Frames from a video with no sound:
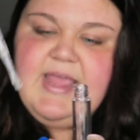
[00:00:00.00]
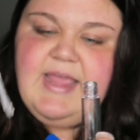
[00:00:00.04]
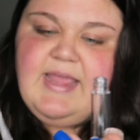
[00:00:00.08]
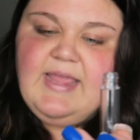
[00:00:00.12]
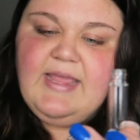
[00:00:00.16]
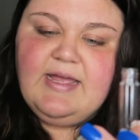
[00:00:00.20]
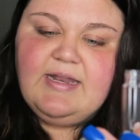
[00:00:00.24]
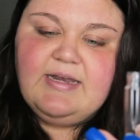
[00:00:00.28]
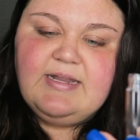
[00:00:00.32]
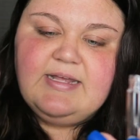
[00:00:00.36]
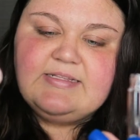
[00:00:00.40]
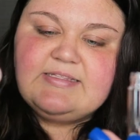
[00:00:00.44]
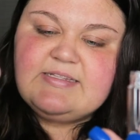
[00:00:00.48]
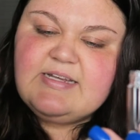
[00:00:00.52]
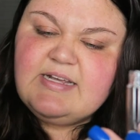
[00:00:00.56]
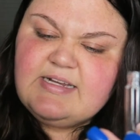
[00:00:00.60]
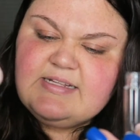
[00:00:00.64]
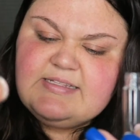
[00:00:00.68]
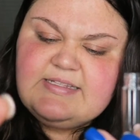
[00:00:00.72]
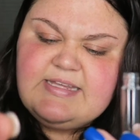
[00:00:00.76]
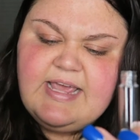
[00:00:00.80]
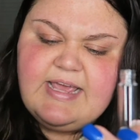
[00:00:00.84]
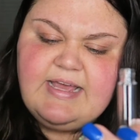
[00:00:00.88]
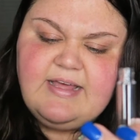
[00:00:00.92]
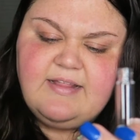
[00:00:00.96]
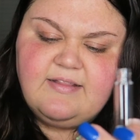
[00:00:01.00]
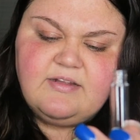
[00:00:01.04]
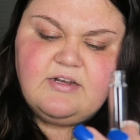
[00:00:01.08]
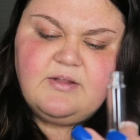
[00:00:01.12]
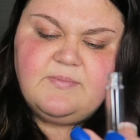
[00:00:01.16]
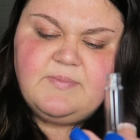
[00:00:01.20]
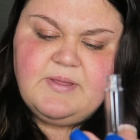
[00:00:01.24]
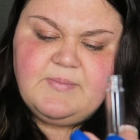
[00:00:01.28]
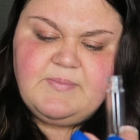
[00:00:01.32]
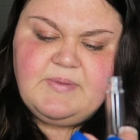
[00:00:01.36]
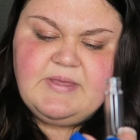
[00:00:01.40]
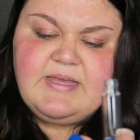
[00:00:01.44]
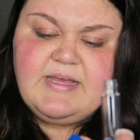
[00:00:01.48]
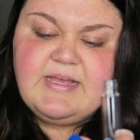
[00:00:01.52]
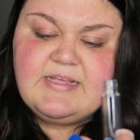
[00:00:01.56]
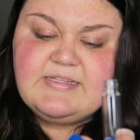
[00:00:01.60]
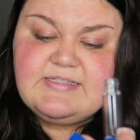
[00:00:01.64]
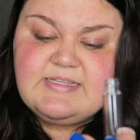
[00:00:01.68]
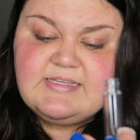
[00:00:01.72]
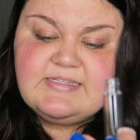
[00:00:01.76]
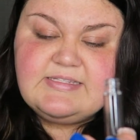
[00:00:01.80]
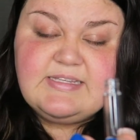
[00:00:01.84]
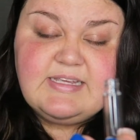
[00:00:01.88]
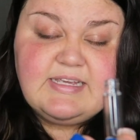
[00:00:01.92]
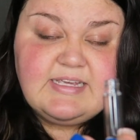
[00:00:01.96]
And it's gonna take a little bit because
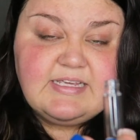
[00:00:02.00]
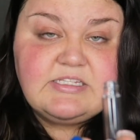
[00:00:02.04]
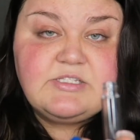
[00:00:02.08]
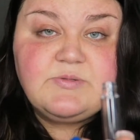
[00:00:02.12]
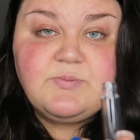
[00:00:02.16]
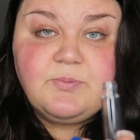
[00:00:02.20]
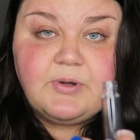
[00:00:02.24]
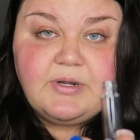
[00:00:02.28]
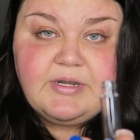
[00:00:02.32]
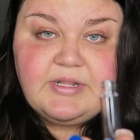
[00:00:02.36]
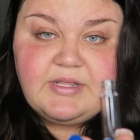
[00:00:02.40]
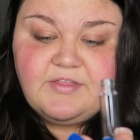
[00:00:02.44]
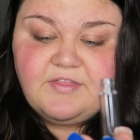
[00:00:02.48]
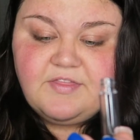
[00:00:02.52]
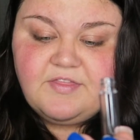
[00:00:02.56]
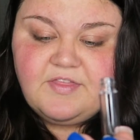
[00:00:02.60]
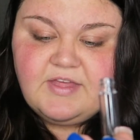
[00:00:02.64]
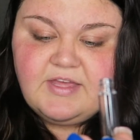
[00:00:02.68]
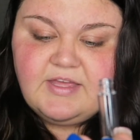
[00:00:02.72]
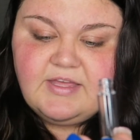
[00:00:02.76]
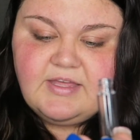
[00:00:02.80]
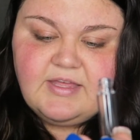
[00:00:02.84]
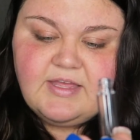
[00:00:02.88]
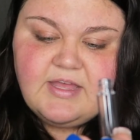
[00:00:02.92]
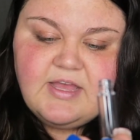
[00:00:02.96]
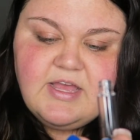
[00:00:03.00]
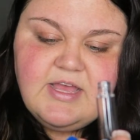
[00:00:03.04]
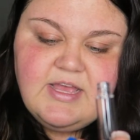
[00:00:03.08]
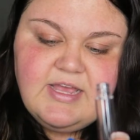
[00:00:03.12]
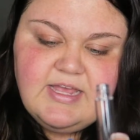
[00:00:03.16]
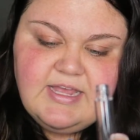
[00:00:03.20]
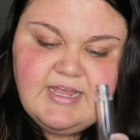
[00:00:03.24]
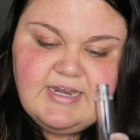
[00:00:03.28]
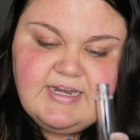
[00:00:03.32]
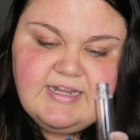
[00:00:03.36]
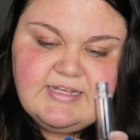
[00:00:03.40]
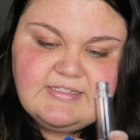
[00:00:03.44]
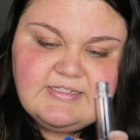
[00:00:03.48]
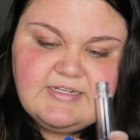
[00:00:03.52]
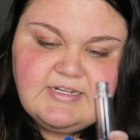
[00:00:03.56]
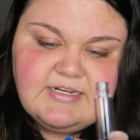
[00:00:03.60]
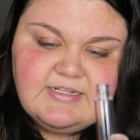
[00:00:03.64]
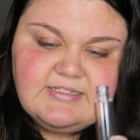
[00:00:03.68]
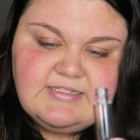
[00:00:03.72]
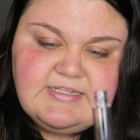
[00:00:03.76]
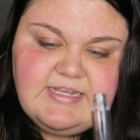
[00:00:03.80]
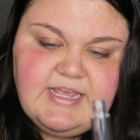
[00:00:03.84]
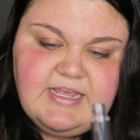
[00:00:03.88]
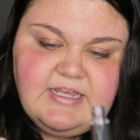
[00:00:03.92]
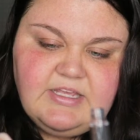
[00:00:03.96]
this is pretty thick. It is
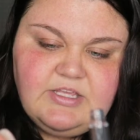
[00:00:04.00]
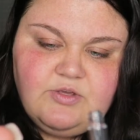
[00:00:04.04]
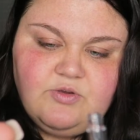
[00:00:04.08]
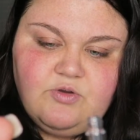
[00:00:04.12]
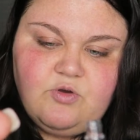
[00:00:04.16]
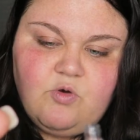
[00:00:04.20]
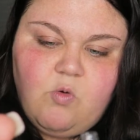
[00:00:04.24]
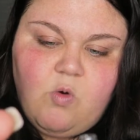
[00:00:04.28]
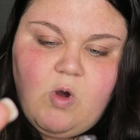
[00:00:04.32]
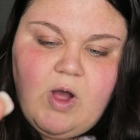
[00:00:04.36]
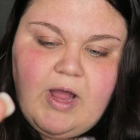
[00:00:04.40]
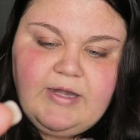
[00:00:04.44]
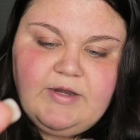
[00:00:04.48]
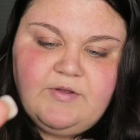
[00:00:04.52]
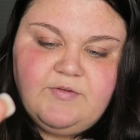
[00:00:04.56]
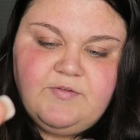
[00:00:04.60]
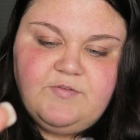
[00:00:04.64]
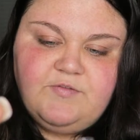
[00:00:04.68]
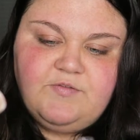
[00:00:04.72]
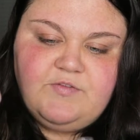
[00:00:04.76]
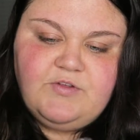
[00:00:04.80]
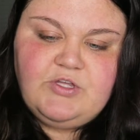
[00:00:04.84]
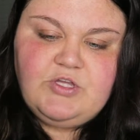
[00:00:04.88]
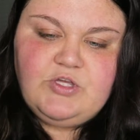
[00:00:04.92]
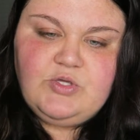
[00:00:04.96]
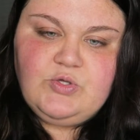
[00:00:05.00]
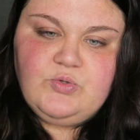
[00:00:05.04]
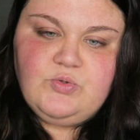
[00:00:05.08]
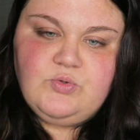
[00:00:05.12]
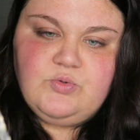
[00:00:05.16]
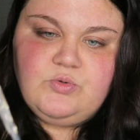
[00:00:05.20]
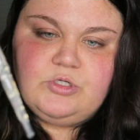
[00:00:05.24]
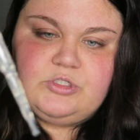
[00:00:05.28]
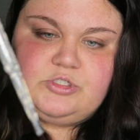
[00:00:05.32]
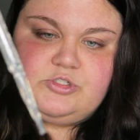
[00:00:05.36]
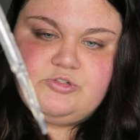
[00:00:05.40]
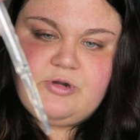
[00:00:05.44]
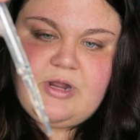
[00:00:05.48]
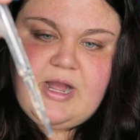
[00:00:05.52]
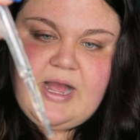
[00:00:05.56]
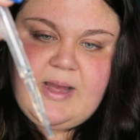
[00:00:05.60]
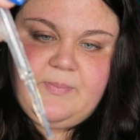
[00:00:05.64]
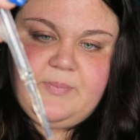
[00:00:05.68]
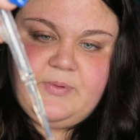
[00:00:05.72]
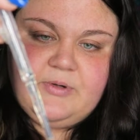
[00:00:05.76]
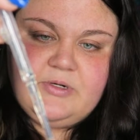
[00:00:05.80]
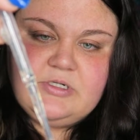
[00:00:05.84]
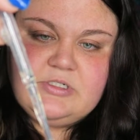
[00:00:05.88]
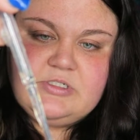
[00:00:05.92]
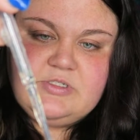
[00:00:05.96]
gonna take you quite a few
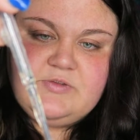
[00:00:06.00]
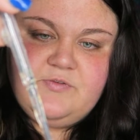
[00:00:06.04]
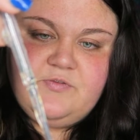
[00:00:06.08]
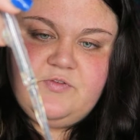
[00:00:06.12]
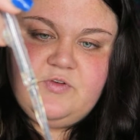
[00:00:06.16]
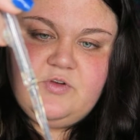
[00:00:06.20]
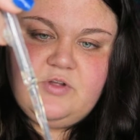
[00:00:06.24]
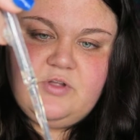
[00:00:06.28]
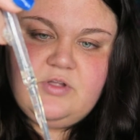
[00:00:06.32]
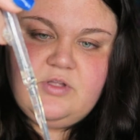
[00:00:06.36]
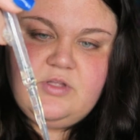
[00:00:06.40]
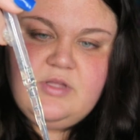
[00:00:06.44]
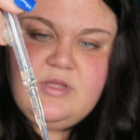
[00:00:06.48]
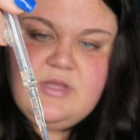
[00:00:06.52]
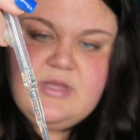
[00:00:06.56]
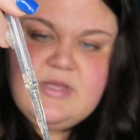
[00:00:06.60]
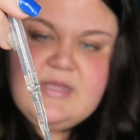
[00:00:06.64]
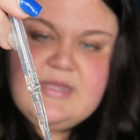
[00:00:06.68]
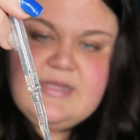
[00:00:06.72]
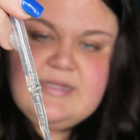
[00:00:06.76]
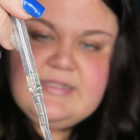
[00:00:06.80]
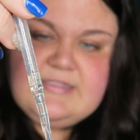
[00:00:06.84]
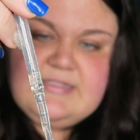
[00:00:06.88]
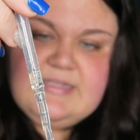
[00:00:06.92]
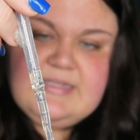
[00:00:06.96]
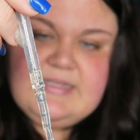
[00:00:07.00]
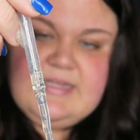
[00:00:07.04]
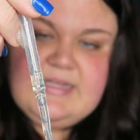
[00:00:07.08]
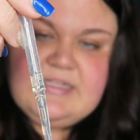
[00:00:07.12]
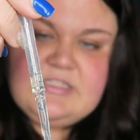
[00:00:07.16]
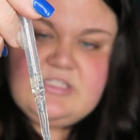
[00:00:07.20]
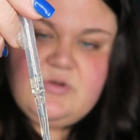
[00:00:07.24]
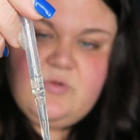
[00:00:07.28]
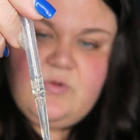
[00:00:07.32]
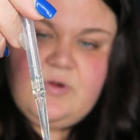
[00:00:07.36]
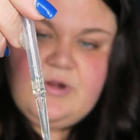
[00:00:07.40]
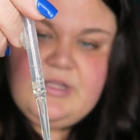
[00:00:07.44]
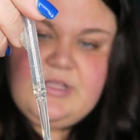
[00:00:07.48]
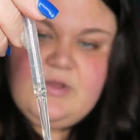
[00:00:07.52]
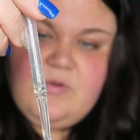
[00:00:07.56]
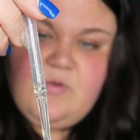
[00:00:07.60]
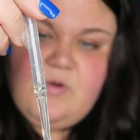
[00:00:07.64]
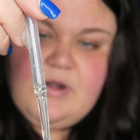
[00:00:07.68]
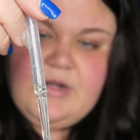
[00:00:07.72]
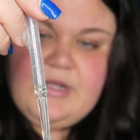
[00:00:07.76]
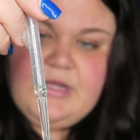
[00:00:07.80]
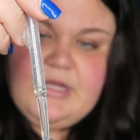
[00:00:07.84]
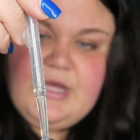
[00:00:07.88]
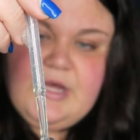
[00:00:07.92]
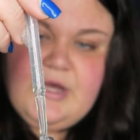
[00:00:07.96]
droppers full to get to where you
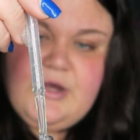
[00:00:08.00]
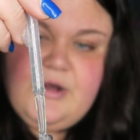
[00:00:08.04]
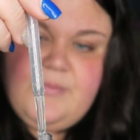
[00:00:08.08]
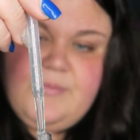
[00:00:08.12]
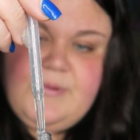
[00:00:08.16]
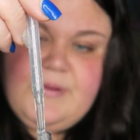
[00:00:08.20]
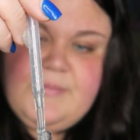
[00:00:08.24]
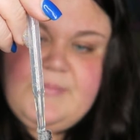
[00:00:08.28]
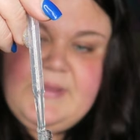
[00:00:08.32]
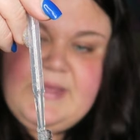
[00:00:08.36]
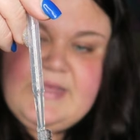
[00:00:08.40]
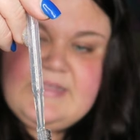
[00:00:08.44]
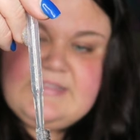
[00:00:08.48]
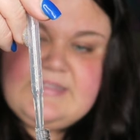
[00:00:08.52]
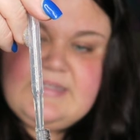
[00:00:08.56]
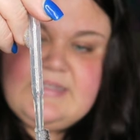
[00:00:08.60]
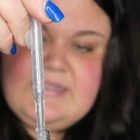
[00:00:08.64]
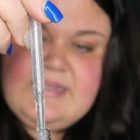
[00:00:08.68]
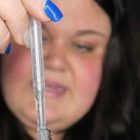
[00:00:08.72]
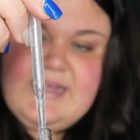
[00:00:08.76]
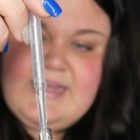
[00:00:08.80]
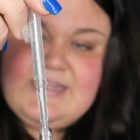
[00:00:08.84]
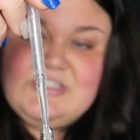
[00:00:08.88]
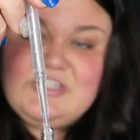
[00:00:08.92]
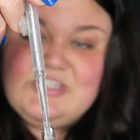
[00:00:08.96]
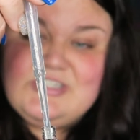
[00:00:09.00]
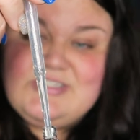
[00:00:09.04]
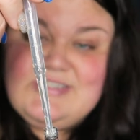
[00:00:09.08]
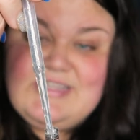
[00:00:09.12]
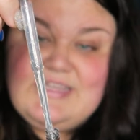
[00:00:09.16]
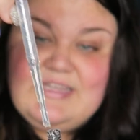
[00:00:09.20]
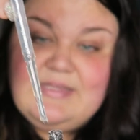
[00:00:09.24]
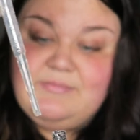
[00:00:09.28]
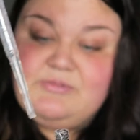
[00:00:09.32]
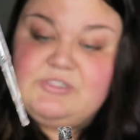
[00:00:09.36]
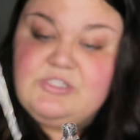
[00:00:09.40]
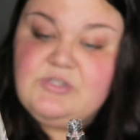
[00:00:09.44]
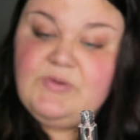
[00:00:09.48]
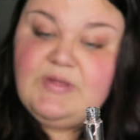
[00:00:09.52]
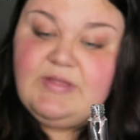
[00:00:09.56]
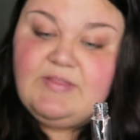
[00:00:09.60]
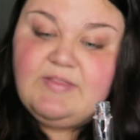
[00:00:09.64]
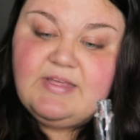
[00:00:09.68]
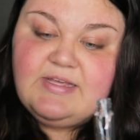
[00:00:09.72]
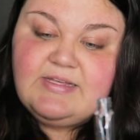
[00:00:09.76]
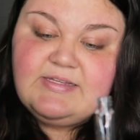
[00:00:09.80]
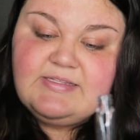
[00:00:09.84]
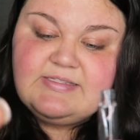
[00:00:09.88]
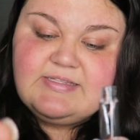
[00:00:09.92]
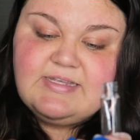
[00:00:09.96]
wanna go, but basically I just keep doing
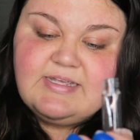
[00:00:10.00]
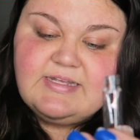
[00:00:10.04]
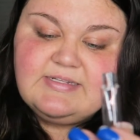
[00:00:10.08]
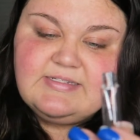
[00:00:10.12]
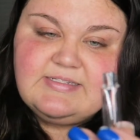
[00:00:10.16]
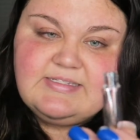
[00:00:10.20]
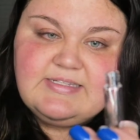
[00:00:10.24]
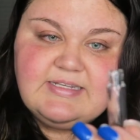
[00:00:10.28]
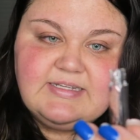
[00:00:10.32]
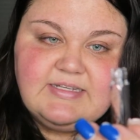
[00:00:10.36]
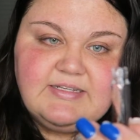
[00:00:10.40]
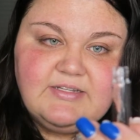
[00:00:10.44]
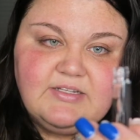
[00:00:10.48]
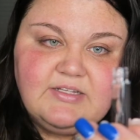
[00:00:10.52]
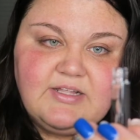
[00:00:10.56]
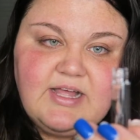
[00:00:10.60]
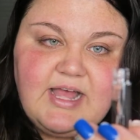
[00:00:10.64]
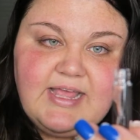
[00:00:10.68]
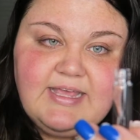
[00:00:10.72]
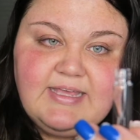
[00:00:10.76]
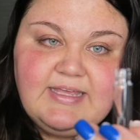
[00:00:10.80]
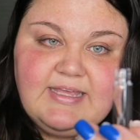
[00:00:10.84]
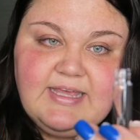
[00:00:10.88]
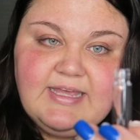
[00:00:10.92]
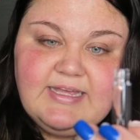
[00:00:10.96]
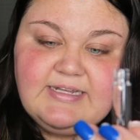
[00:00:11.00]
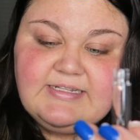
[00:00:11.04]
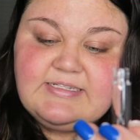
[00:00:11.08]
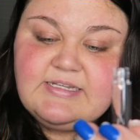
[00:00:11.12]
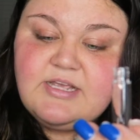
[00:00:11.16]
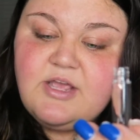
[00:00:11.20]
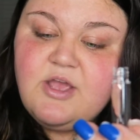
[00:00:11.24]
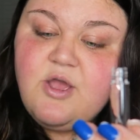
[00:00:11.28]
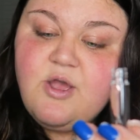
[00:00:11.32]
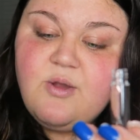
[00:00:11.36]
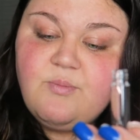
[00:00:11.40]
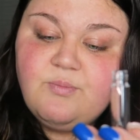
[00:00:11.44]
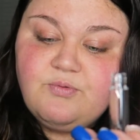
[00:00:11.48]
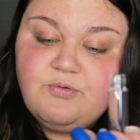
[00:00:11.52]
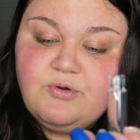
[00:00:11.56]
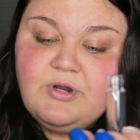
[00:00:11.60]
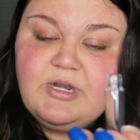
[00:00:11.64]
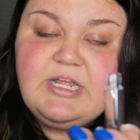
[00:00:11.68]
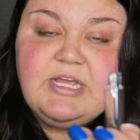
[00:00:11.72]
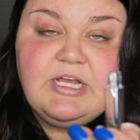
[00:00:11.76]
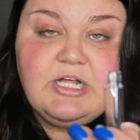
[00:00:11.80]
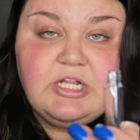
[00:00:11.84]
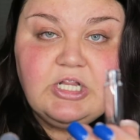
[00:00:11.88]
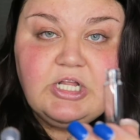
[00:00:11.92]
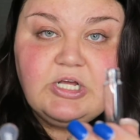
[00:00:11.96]
this until I get
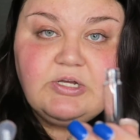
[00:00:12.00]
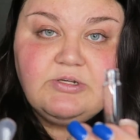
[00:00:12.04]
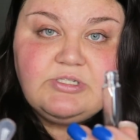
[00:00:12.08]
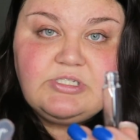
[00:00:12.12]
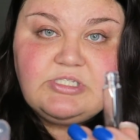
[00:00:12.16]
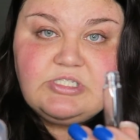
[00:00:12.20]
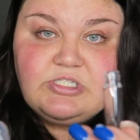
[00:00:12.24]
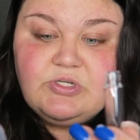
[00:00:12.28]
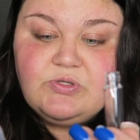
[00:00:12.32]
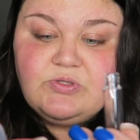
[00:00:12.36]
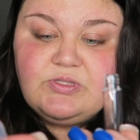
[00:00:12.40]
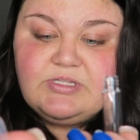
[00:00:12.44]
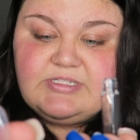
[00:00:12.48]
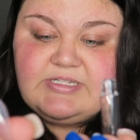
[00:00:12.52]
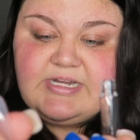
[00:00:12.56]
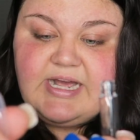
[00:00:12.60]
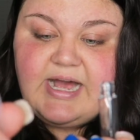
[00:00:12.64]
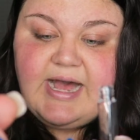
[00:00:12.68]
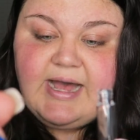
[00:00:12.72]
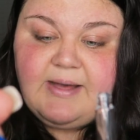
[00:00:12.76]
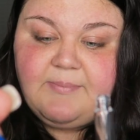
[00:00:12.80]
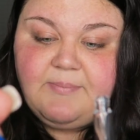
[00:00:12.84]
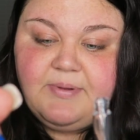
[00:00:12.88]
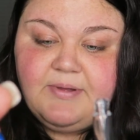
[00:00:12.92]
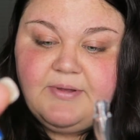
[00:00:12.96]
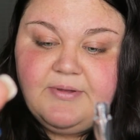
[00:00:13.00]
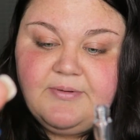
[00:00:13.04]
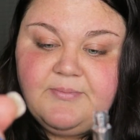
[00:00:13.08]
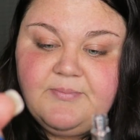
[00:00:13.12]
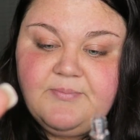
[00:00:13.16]
pretty close to the top.